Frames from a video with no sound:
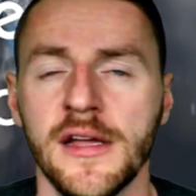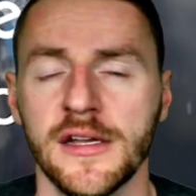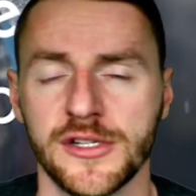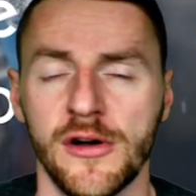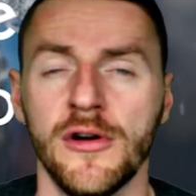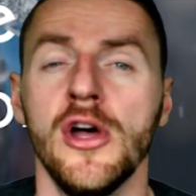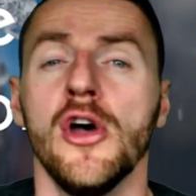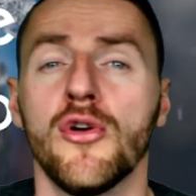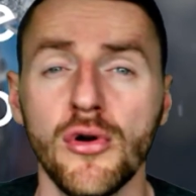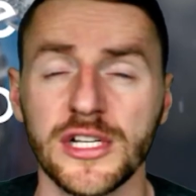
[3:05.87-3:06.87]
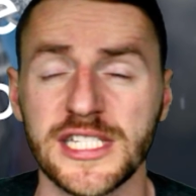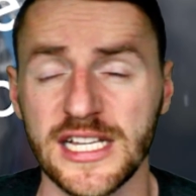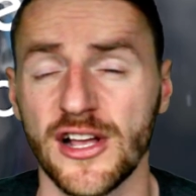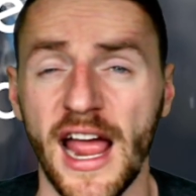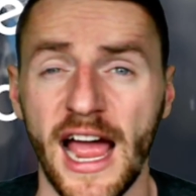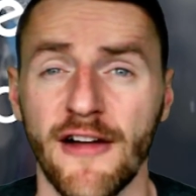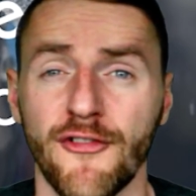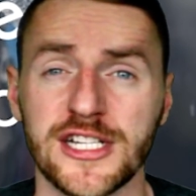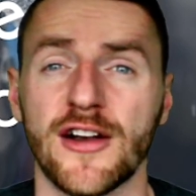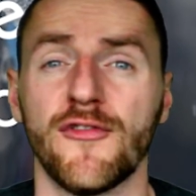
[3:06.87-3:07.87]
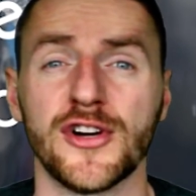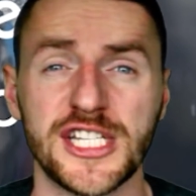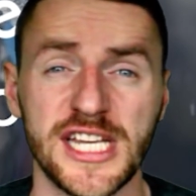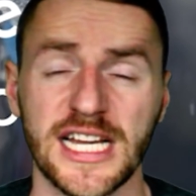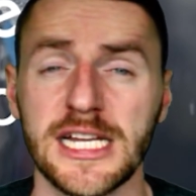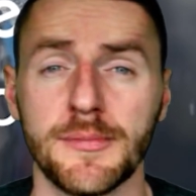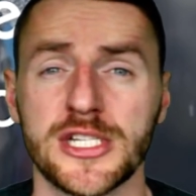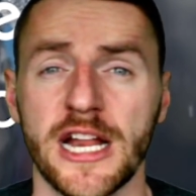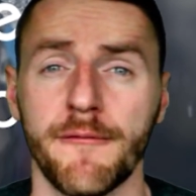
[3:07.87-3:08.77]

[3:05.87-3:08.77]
So Google says on average that over 60%